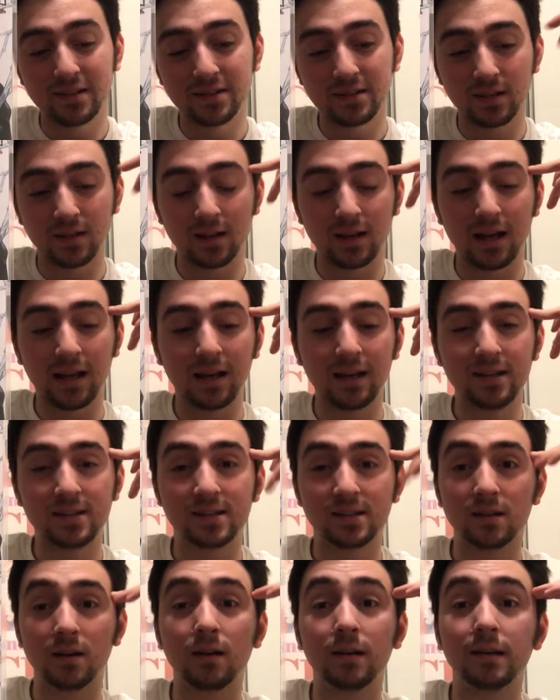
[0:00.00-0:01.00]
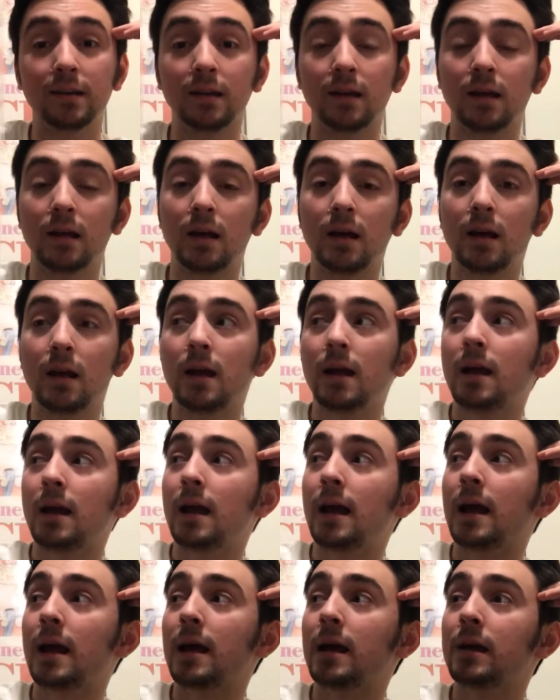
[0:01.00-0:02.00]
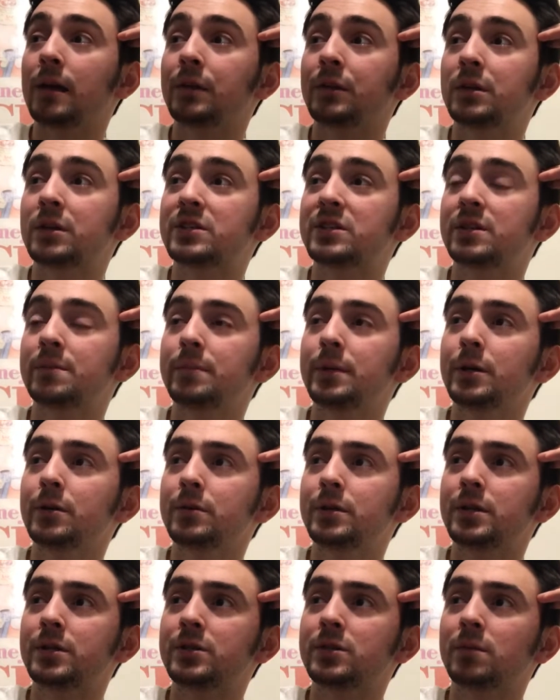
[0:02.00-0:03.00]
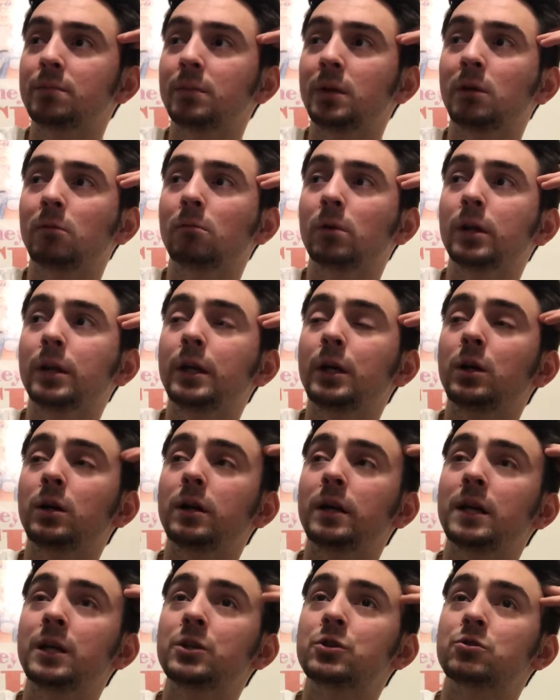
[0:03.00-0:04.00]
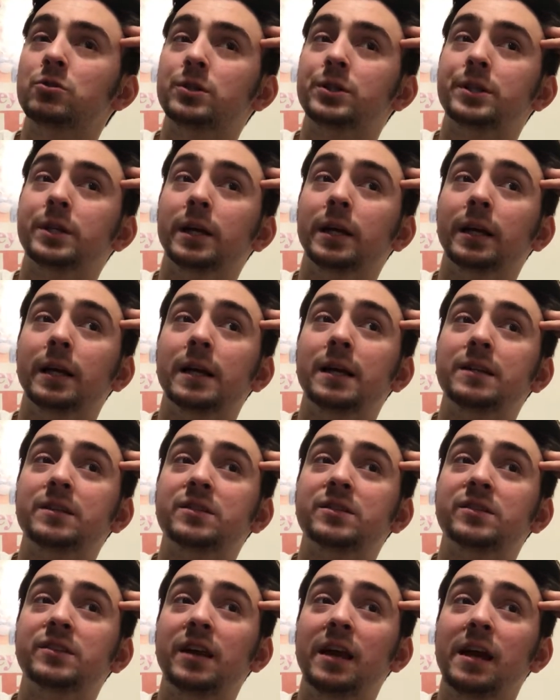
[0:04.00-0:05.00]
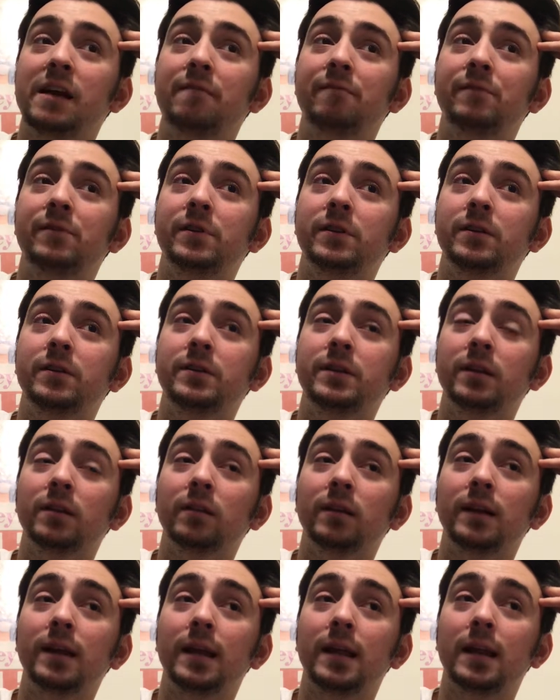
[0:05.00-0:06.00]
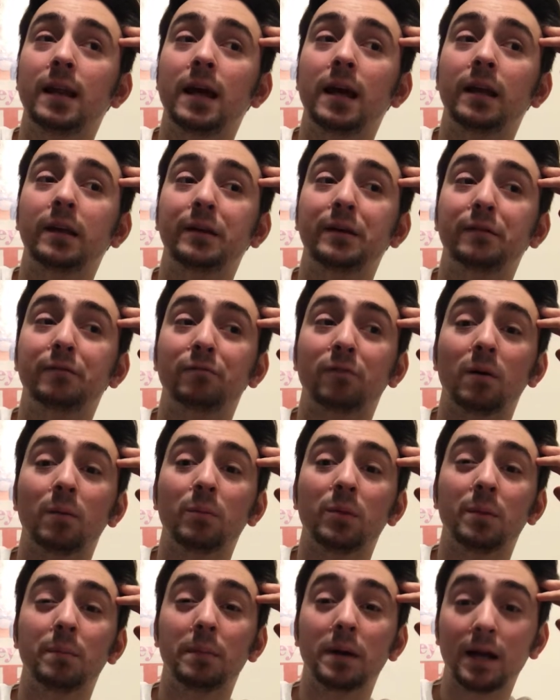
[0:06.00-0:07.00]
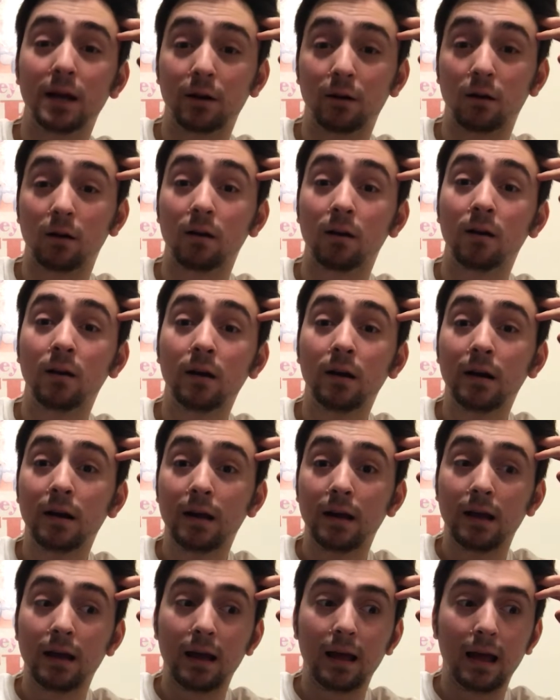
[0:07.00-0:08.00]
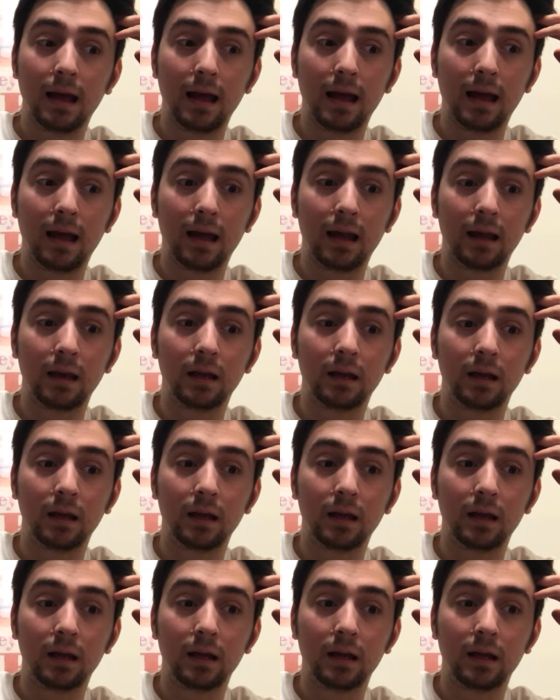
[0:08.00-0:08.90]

is Eddie's son. And the symbiote did something really interesting. It saved Dylan and Eddie from the Maker, and